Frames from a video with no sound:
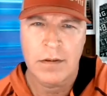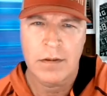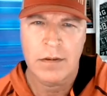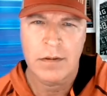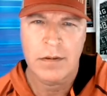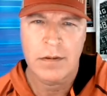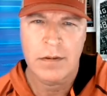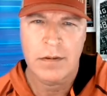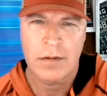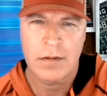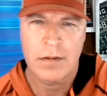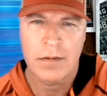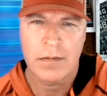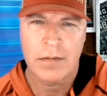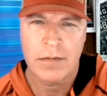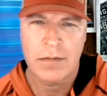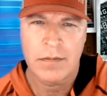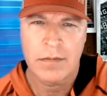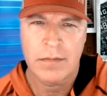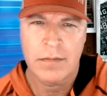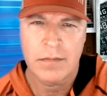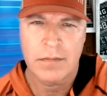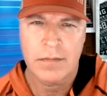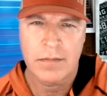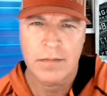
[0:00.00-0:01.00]

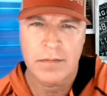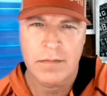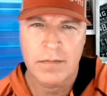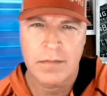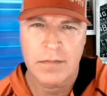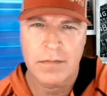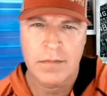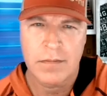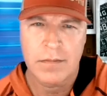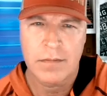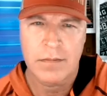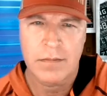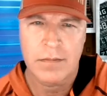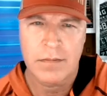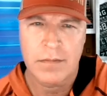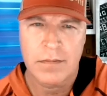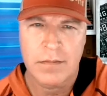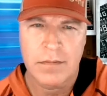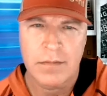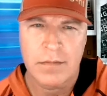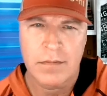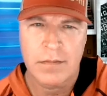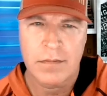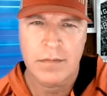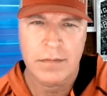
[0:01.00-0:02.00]

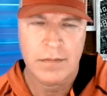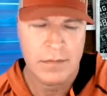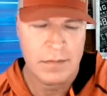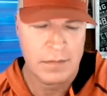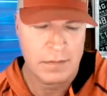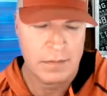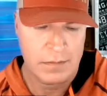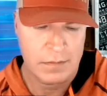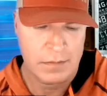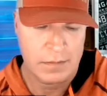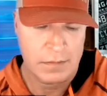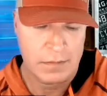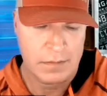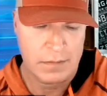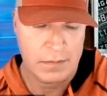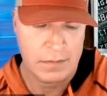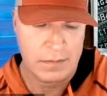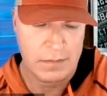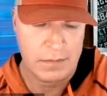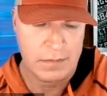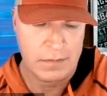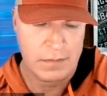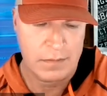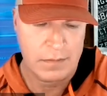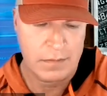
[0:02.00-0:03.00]

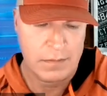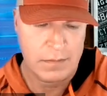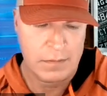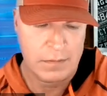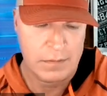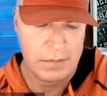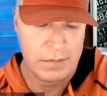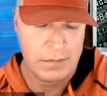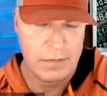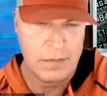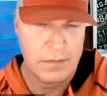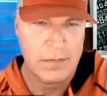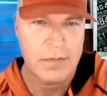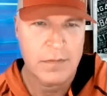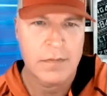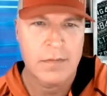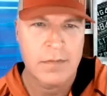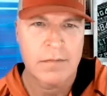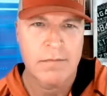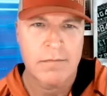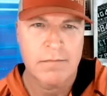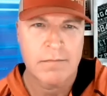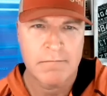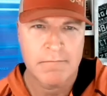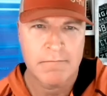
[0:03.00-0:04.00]

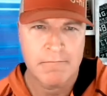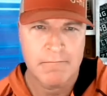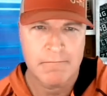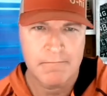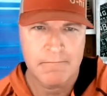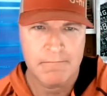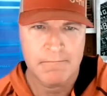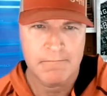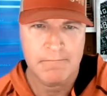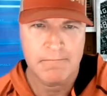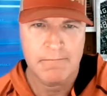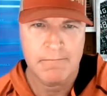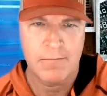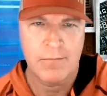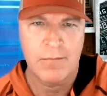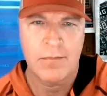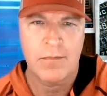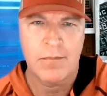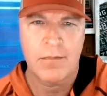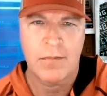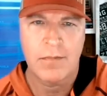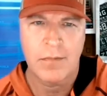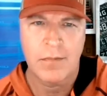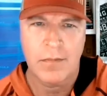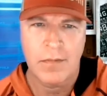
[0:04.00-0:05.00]

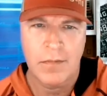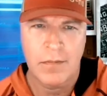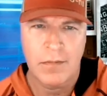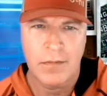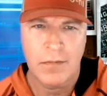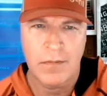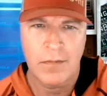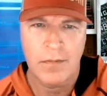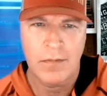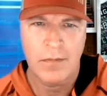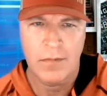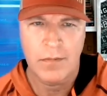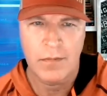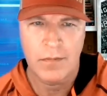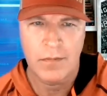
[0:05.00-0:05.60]
The person shown says nothing.